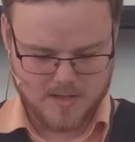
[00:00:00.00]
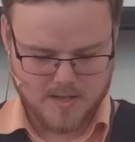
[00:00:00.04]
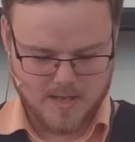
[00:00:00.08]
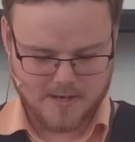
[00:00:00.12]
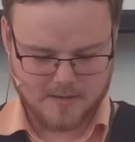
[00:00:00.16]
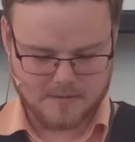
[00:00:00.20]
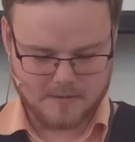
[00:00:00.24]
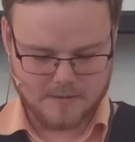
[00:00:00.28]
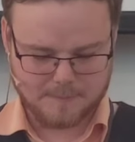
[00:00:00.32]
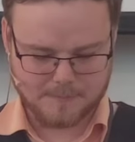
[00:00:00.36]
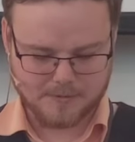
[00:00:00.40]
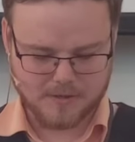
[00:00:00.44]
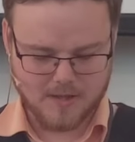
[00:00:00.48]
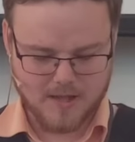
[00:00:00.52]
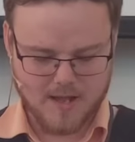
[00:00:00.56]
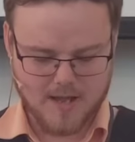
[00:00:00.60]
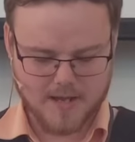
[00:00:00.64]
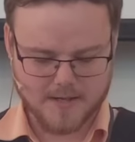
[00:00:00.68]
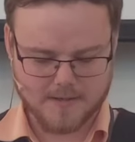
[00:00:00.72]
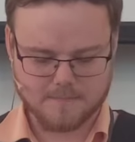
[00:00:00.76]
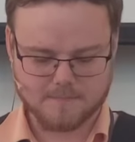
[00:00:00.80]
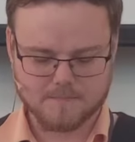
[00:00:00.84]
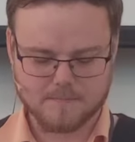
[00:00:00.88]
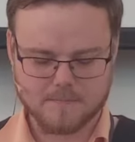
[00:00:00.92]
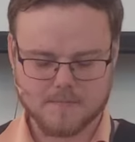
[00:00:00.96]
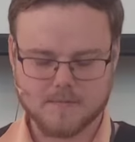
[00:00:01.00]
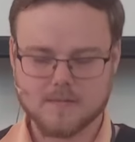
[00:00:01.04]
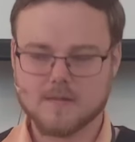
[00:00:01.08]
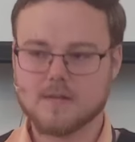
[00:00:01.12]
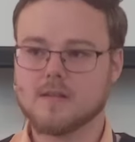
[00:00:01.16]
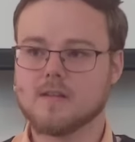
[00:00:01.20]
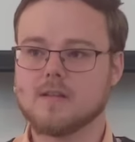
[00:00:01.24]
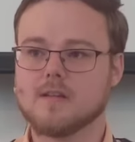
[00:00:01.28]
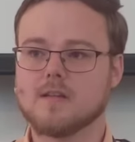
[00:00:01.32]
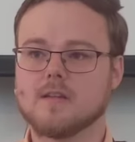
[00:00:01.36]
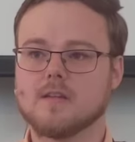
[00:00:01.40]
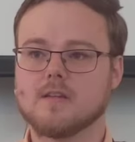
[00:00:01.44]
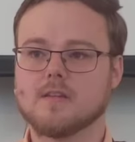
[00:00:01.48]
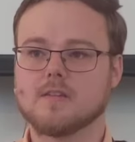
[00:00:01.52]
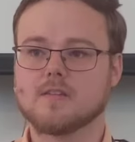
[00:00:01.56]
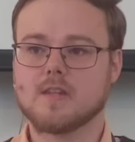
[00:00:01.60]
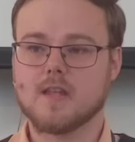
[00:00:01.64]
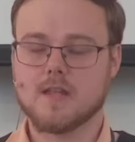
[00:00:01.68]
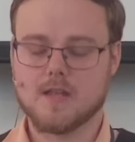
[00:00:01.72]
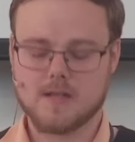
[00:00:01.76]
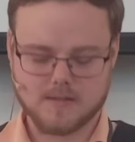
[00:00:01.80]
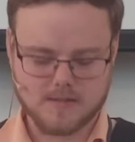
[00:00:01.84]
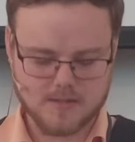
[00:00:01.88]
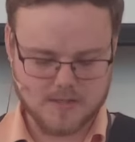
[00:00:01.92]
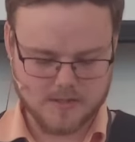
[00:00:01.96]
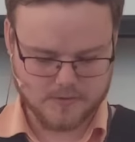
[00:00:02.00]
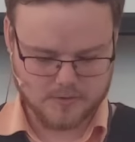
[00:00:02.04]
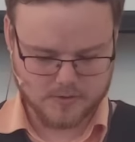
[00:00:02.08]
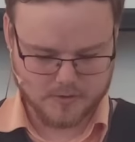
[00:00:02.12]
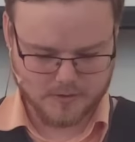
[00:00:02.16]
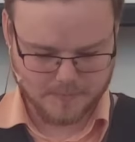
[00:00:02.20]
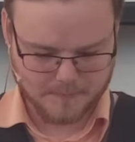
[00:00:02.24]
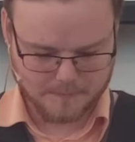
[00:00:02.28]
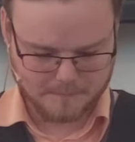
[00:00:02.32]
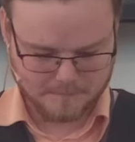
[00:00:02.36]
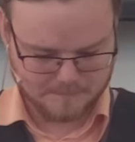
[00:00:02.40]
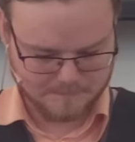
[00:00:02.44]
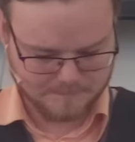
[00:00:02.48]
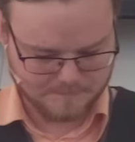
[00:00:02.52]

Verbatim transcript: And he replied, Say it, teacher.